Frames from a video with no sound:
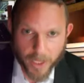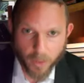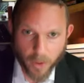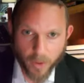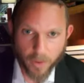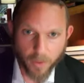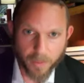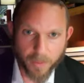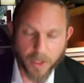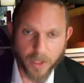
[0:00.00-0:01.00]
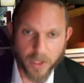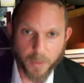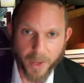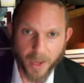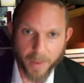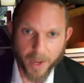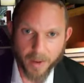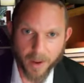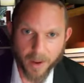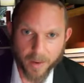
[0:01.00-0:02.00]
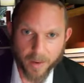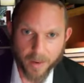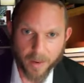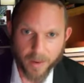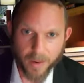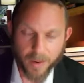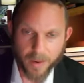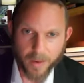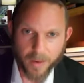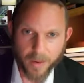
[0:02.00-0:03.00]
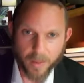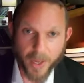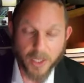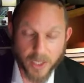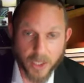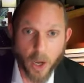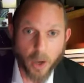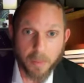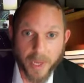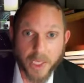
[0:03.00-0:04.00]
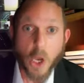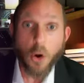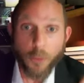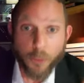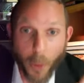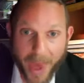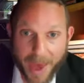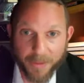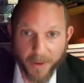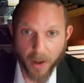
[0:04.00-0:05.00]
what Reb Nosson is speaking about here. Because nitzachon means forever.